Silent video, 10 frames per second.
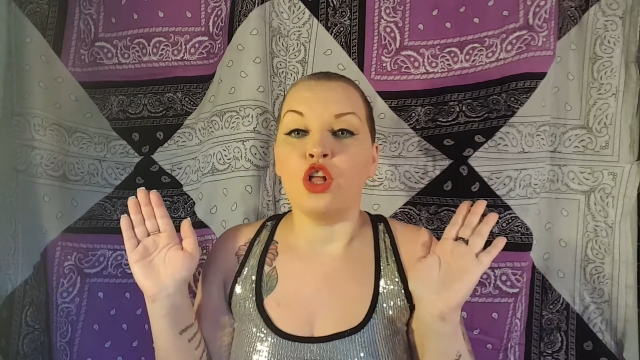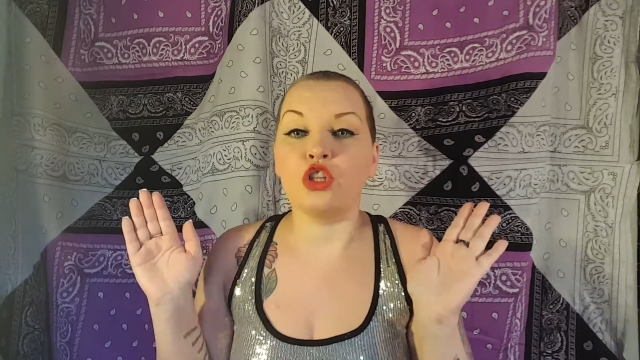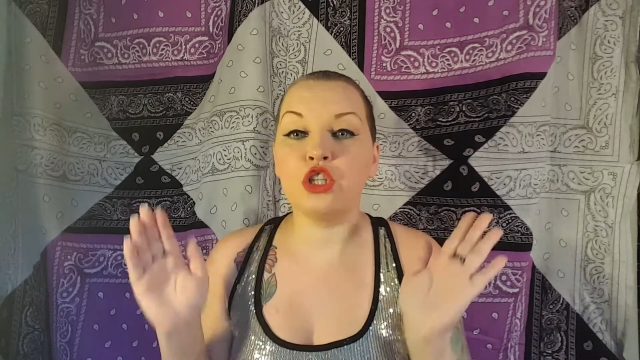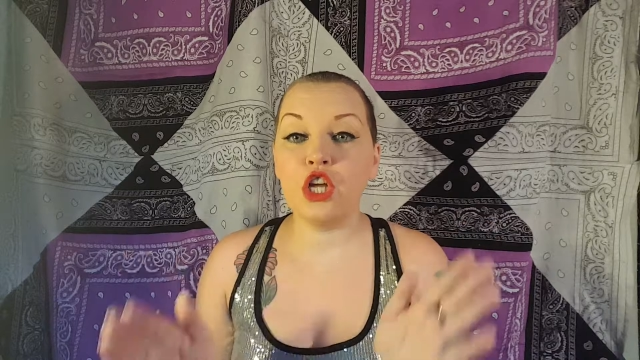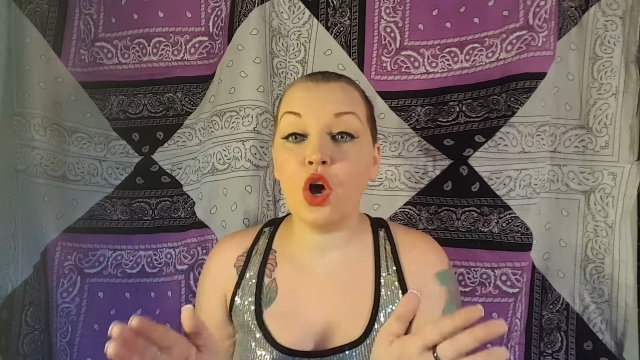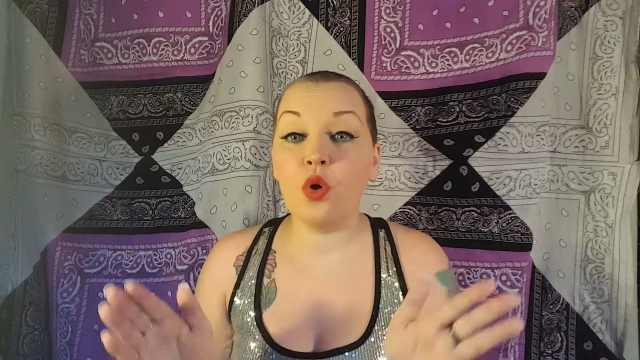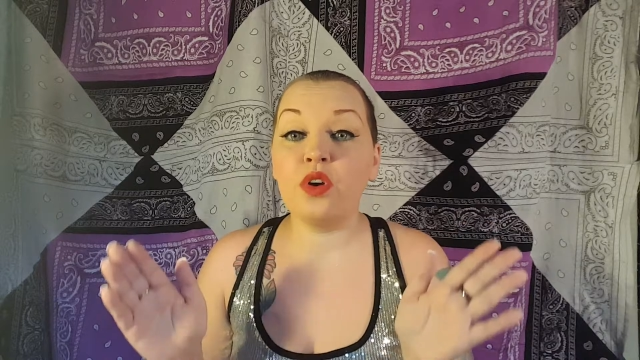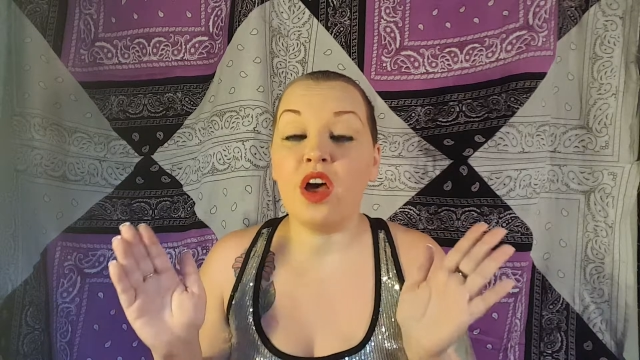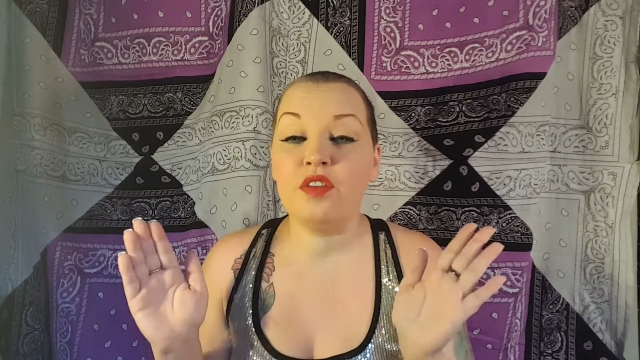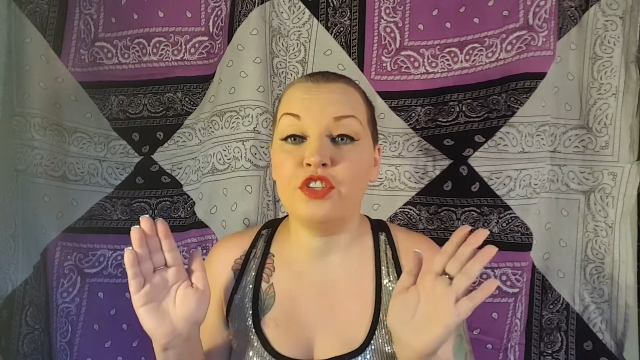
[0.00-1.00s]

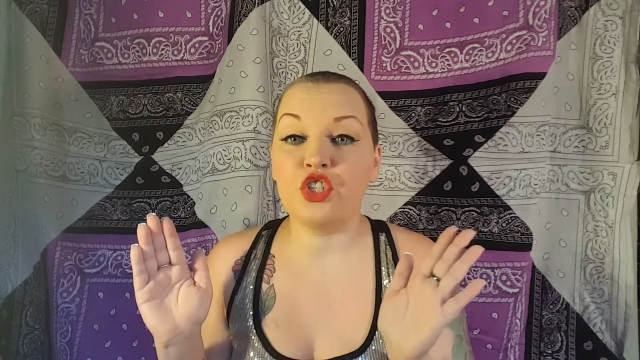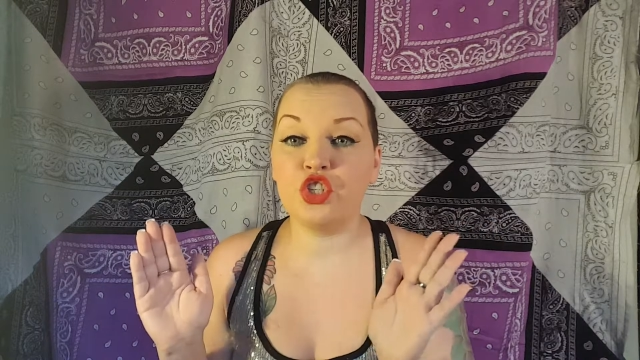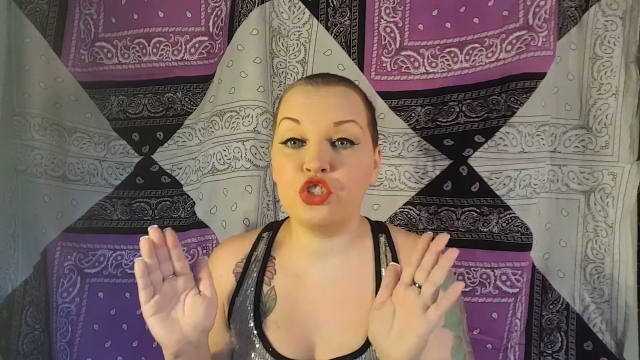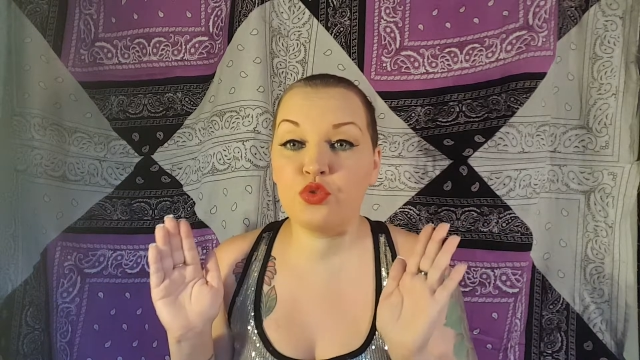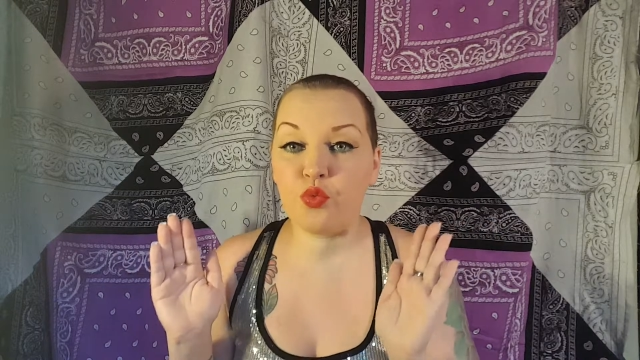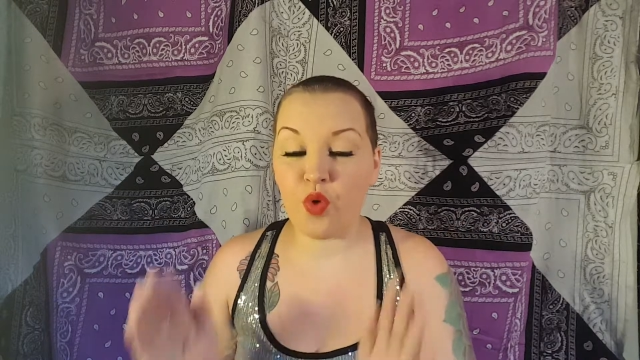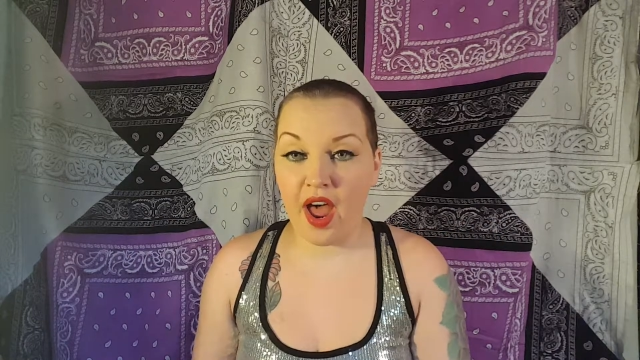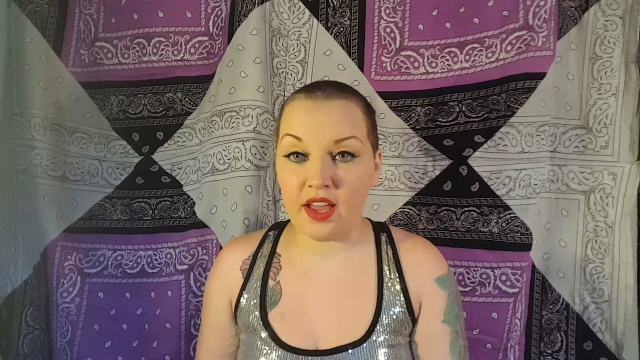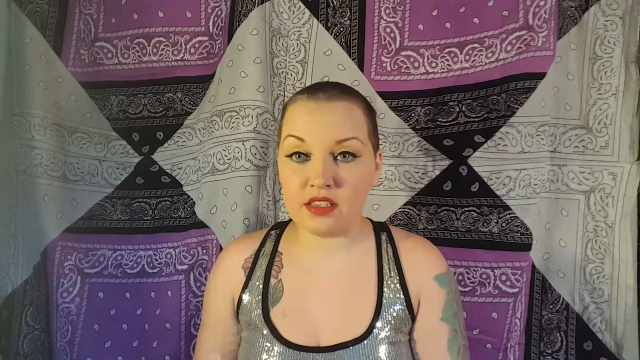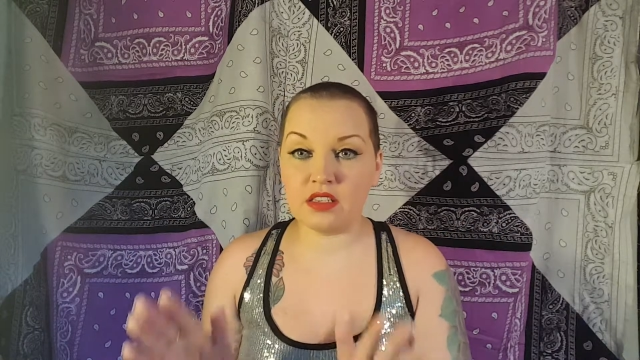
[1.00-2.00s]
load of
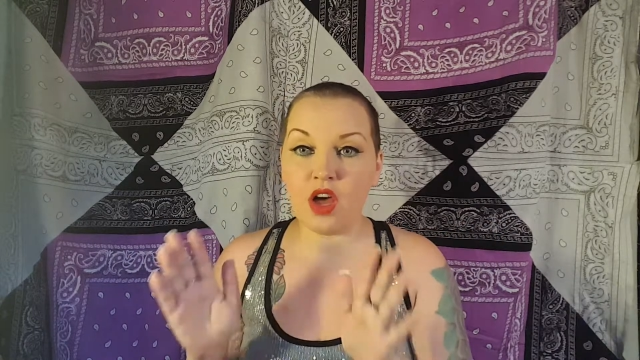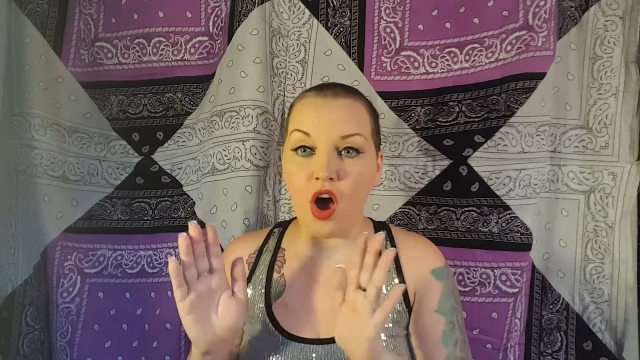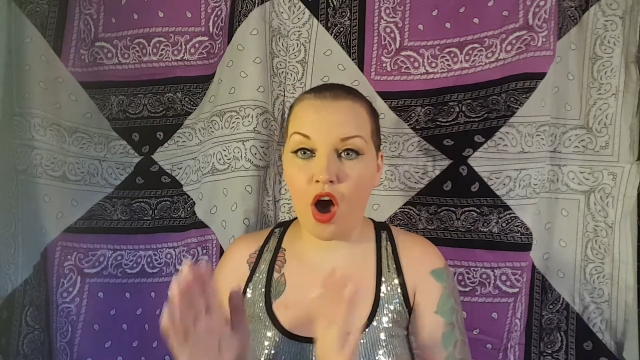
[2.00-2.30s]
stress